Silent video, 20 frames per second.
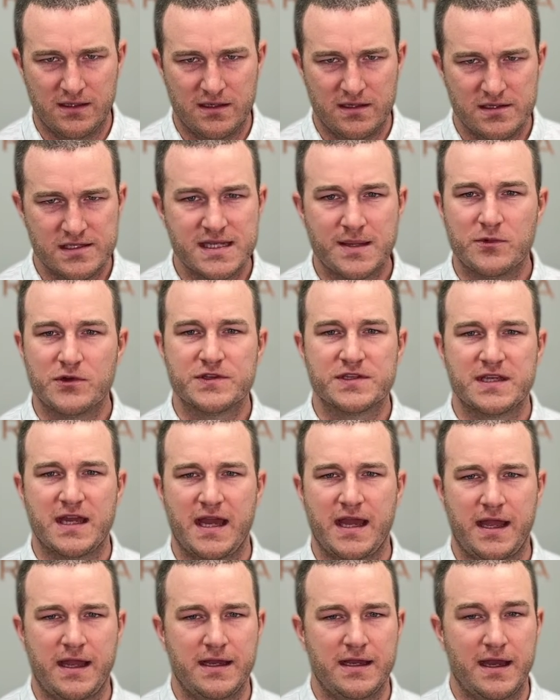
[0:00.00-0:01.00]
Some will
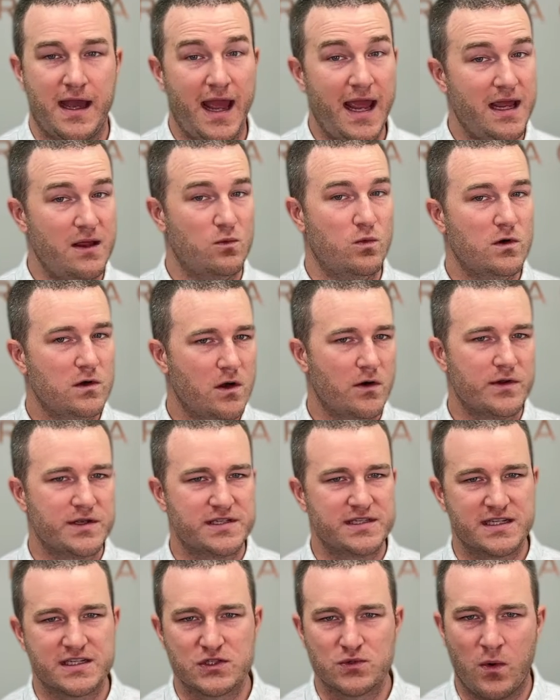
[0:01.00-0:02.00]
say, hey, we'll go to
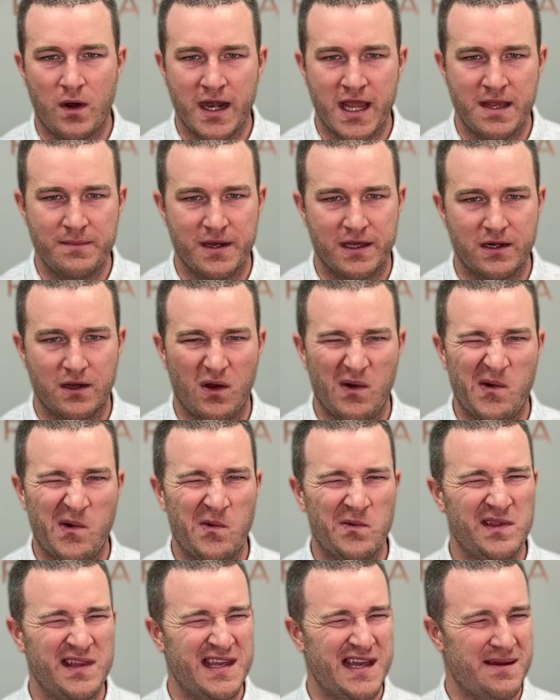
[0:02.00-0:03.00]
620, but
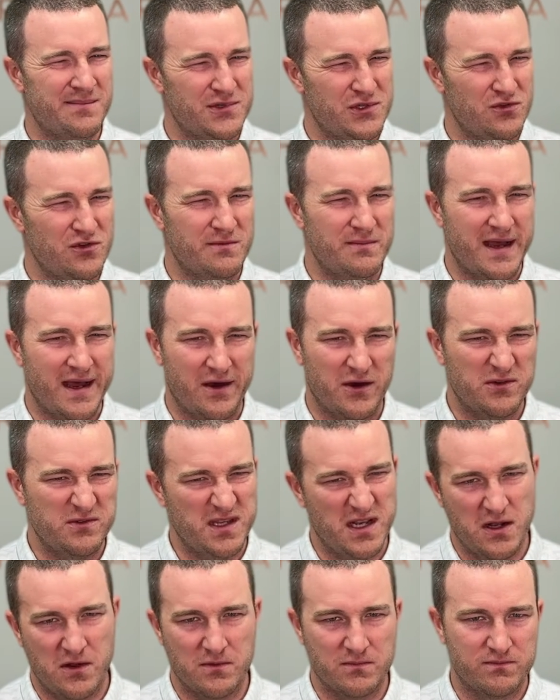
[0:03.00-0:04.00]
only up to about,
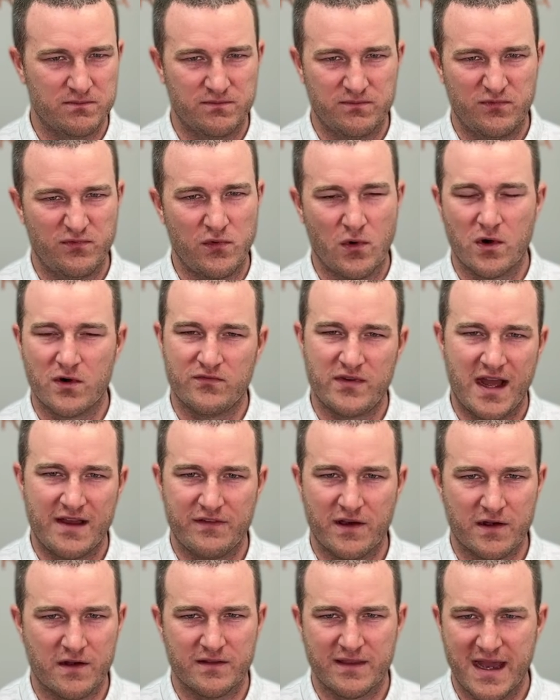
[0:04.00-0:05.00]
$400,000 or
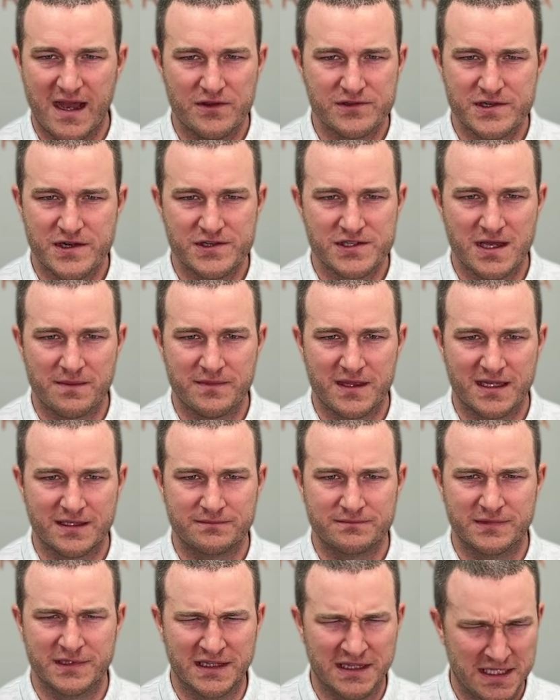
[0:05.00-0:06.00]
500,000 or something,
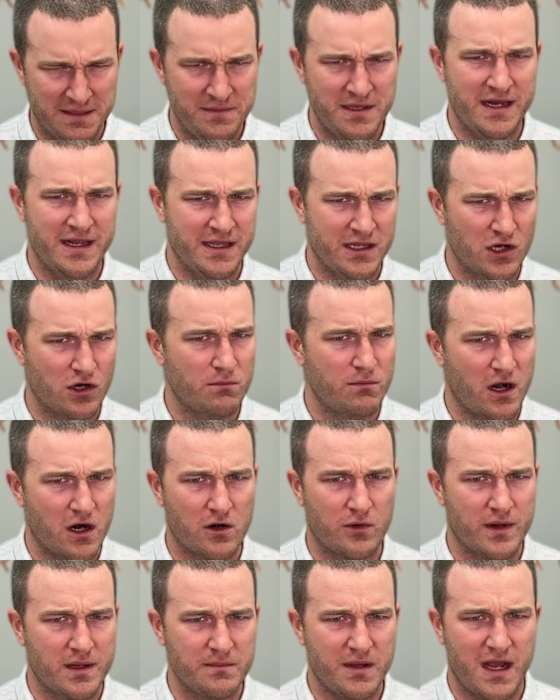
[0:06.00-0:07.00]
limiting your
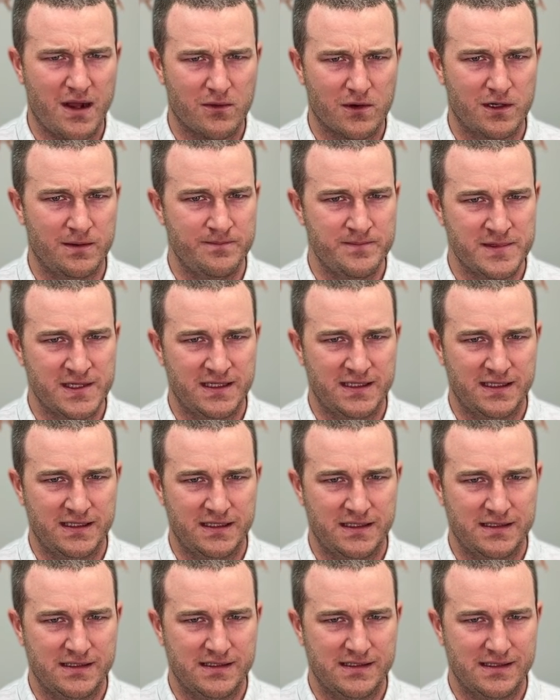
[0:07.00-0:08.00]
borrowing power.
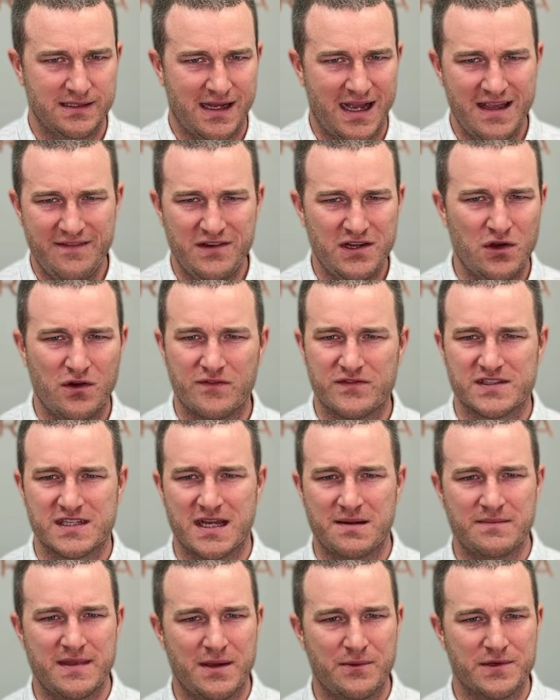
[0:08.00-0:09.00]
I even know of
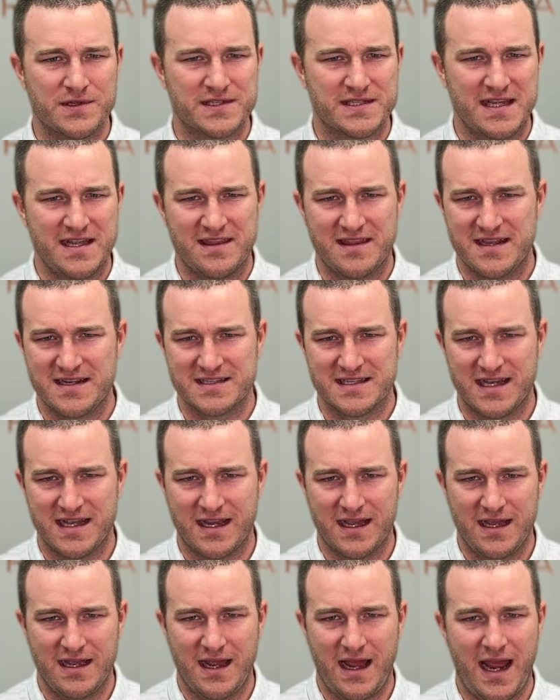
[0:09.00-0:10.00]
some that will say things
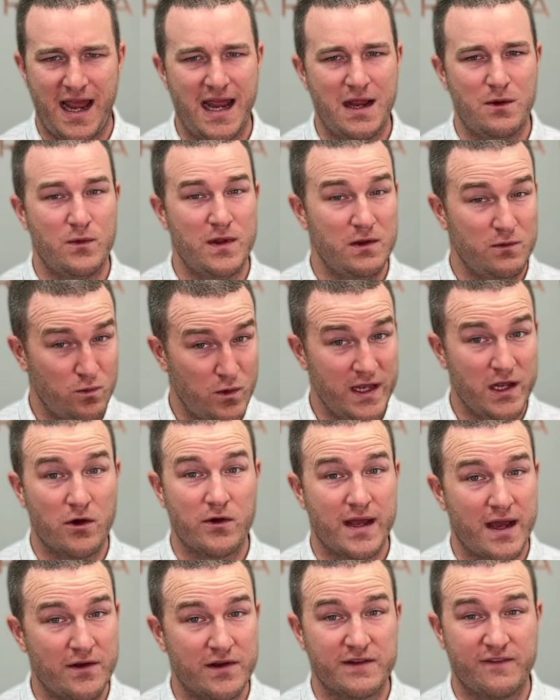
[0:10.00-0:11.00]
like, hey, we go
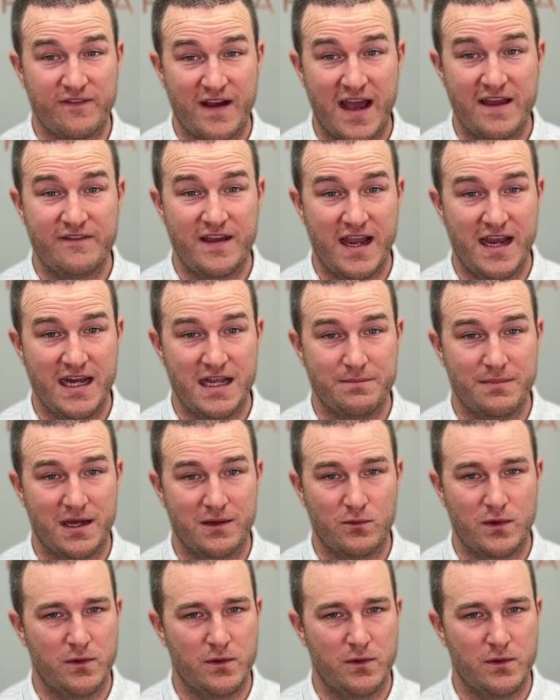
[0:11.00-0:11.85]
down to 580, but we